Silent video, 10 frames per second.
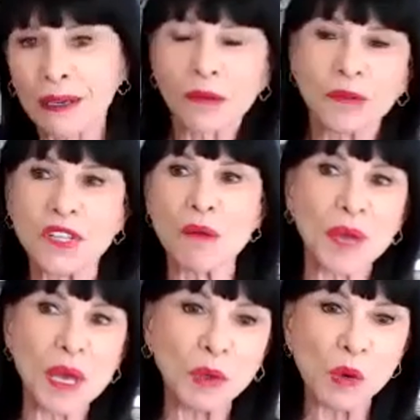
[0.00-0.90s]
some
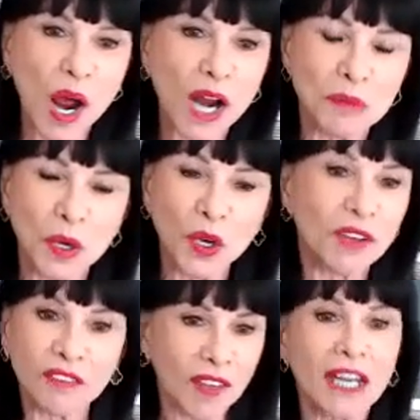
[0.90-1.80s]
people want to move.
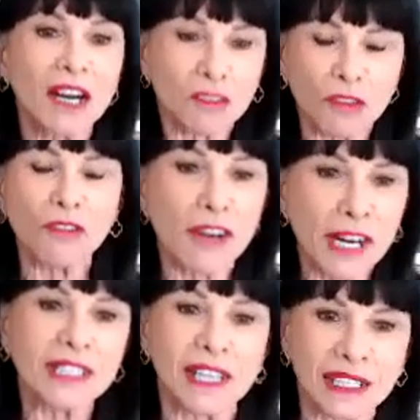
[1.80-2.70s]
If they don't
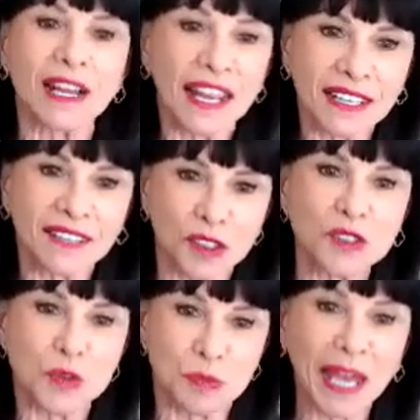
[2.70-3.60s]
really like their
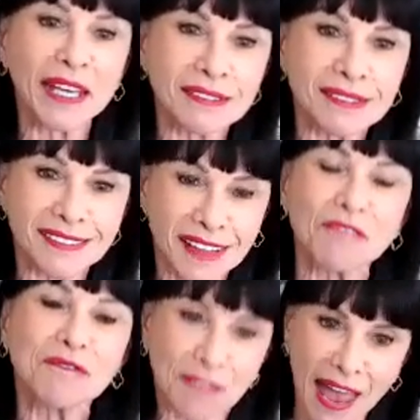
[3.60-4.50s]
space,
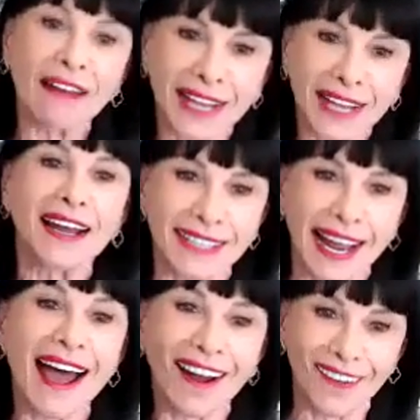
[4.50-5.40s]
they've found out
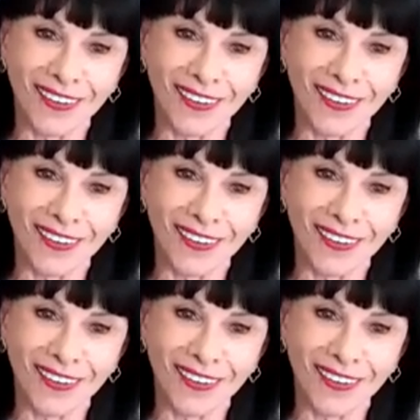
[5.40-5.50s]
now.